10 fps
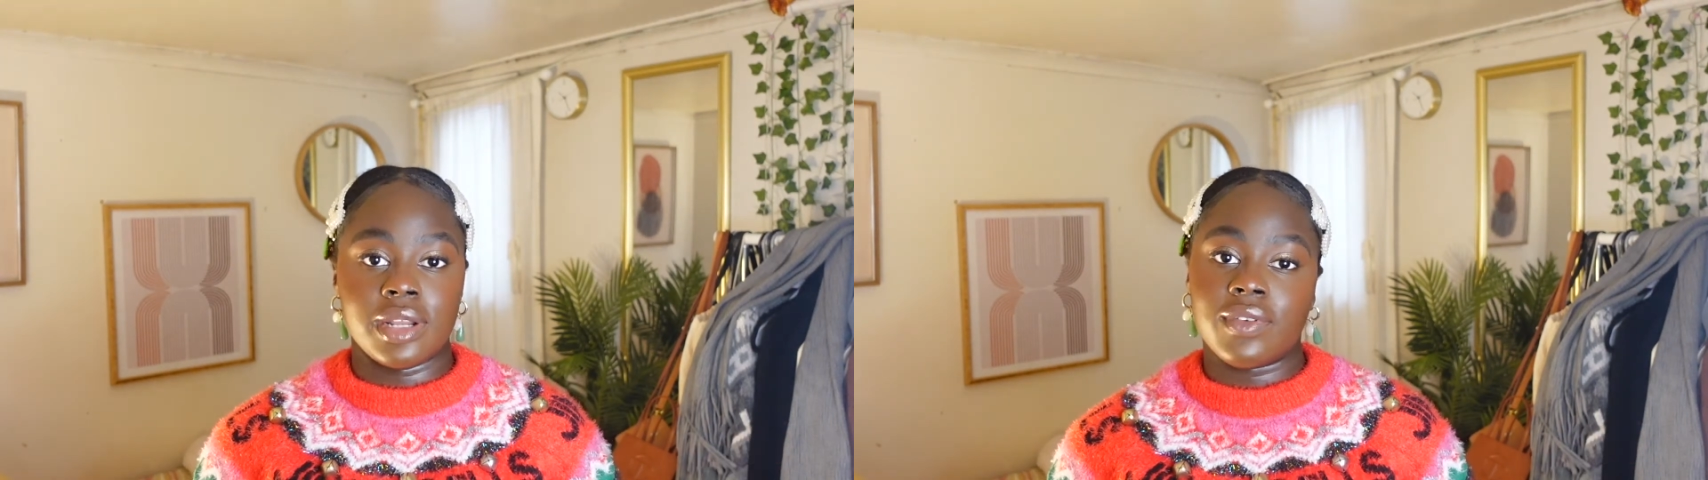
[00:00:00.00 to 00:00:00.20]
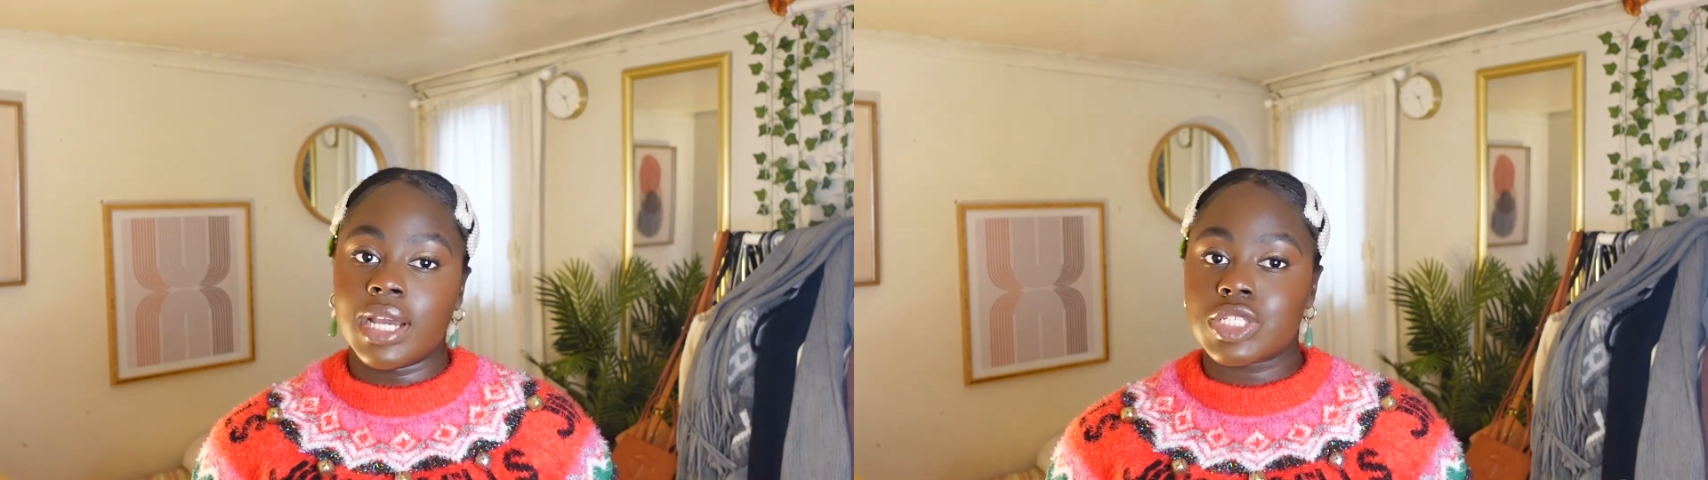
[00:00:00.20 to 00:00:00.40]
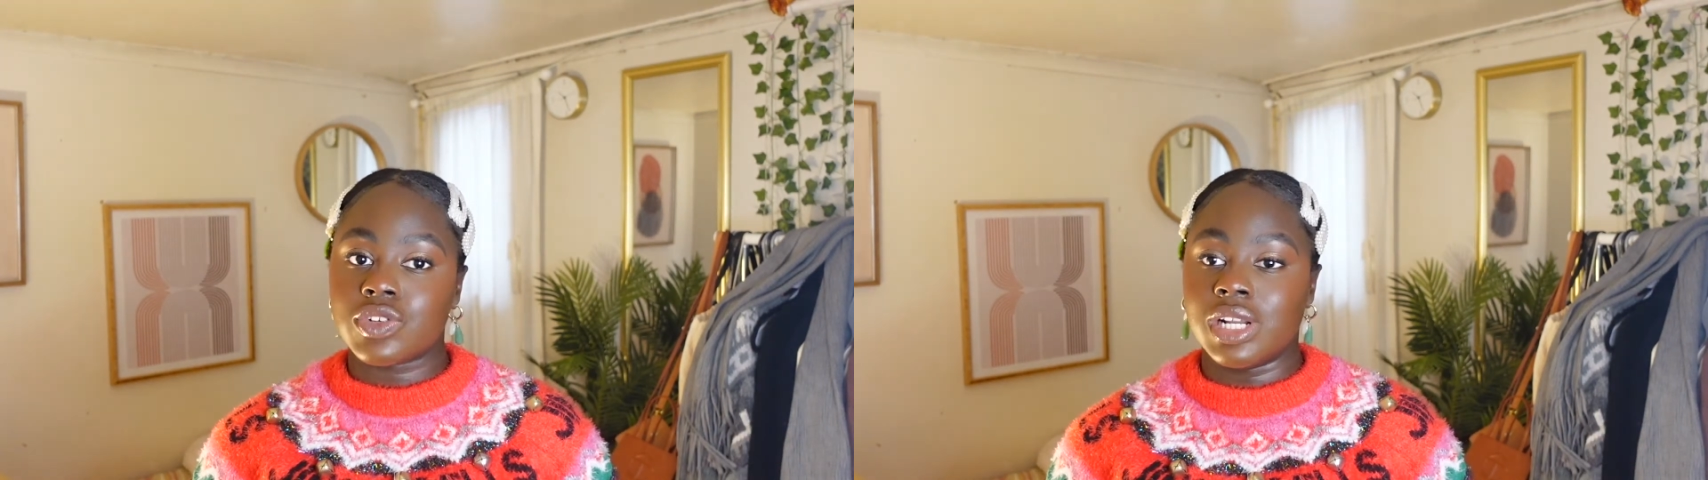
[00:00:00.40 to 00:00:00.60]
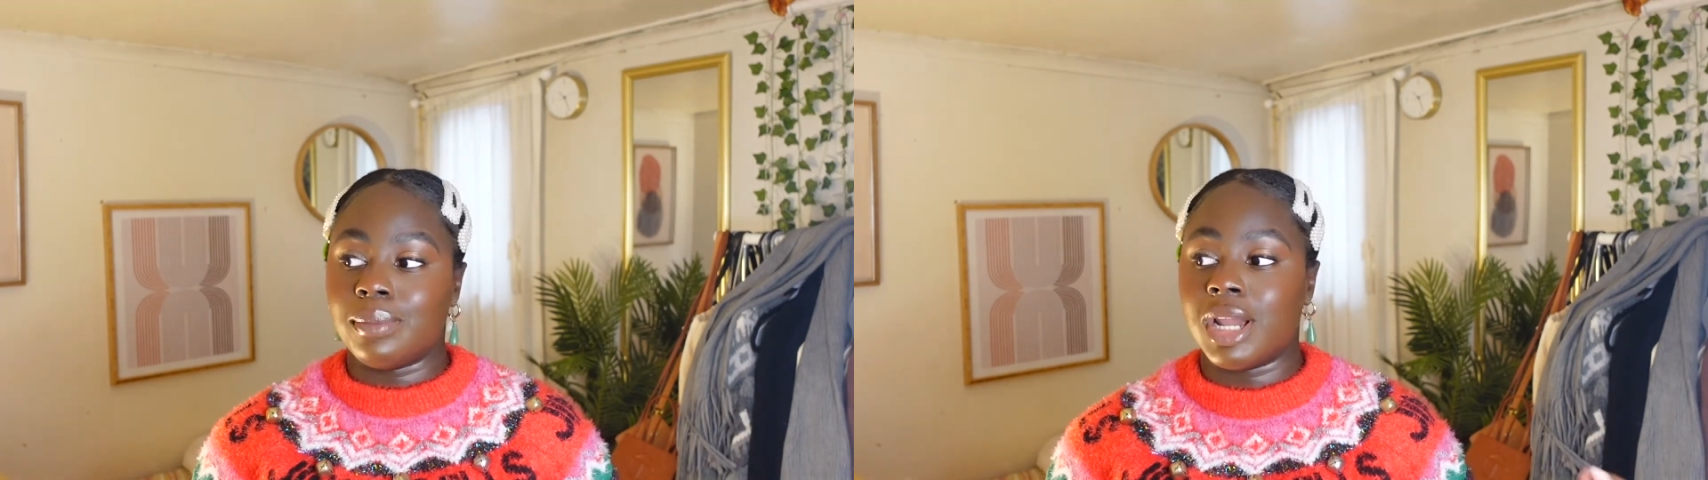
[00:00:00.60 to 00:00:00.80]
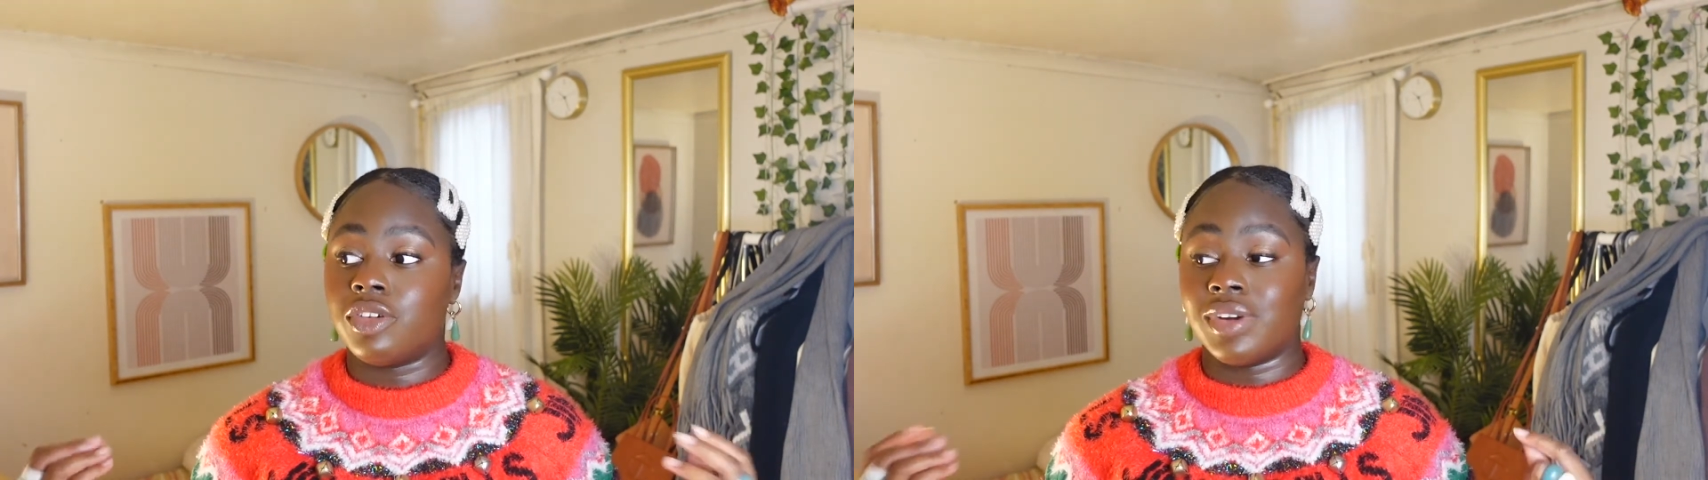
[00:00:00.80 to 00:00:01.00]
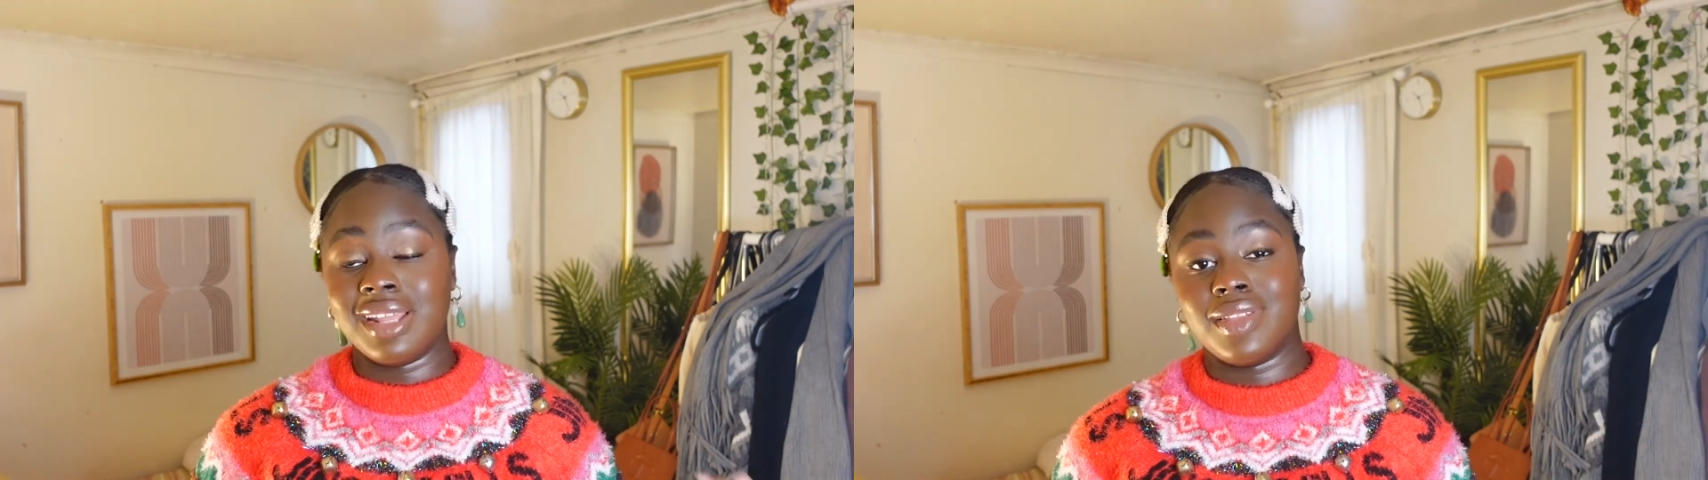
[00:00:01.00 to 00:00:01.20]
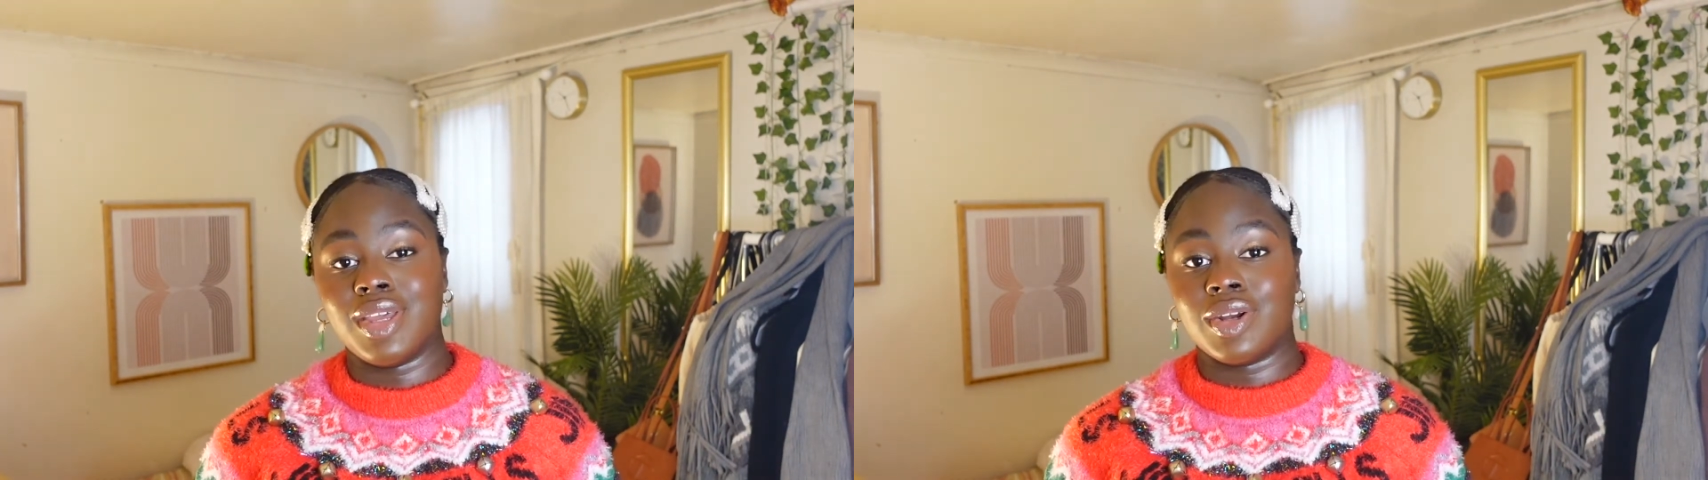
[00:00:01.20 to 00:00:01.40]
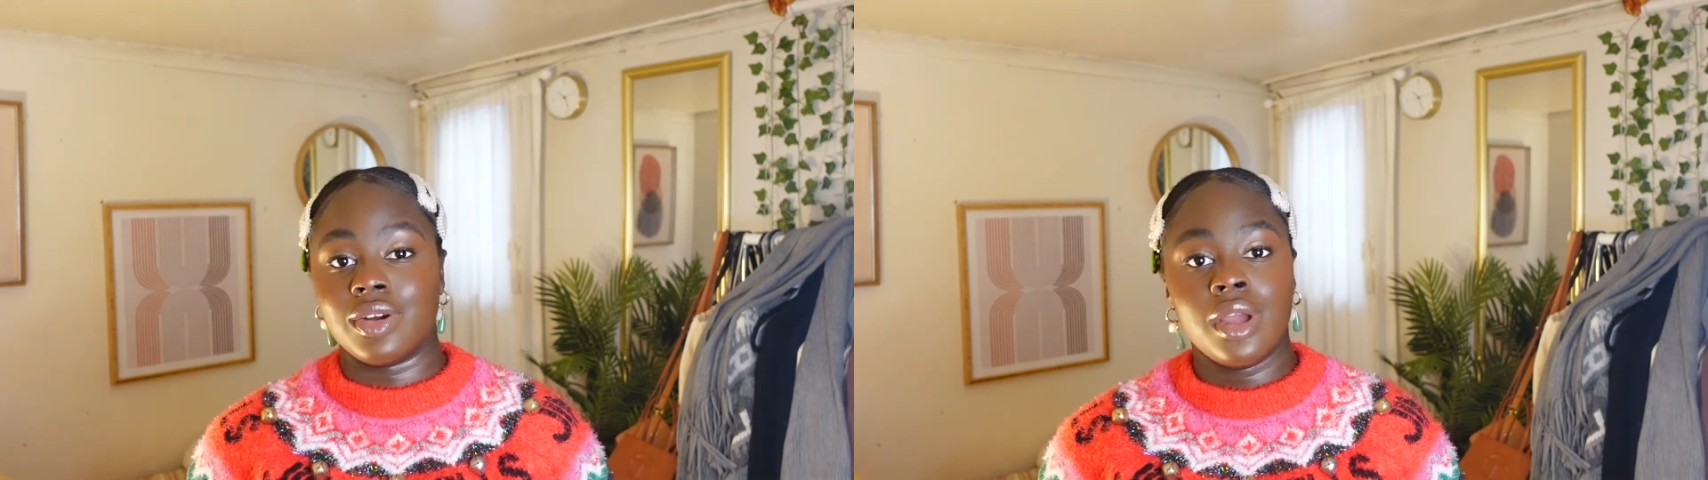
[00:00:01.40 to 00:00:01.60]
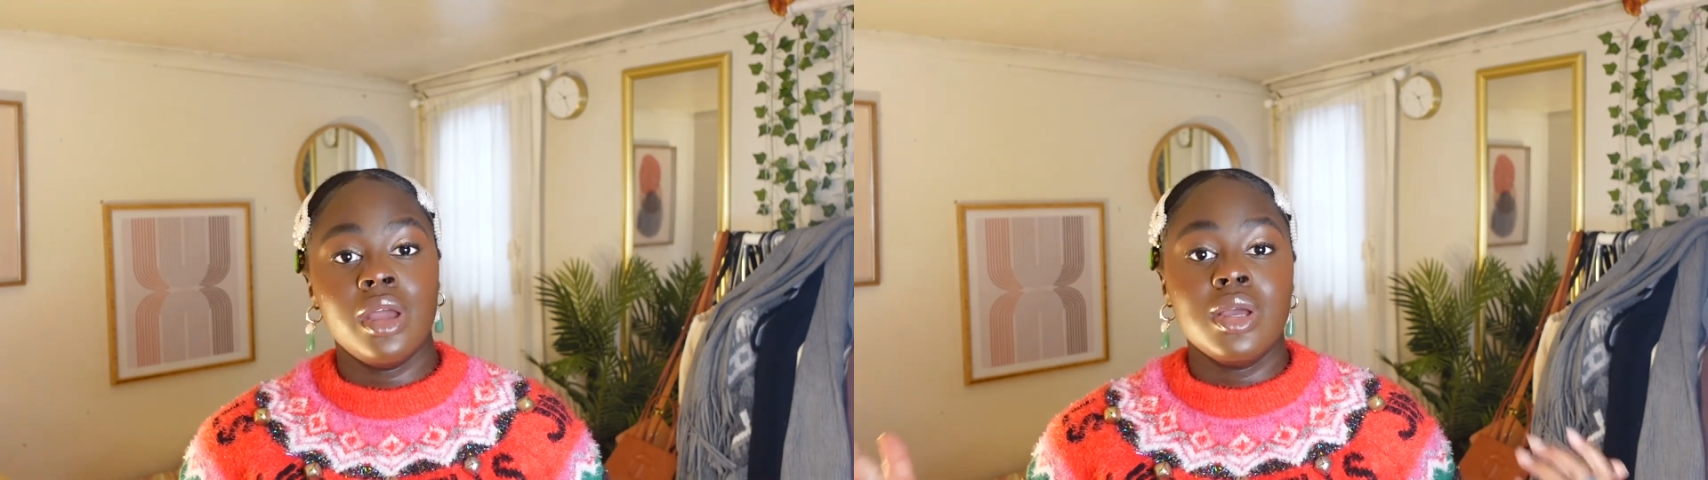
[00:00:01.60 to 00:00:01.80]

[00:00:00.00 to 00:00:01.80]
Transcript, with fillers: advisory and it might rain later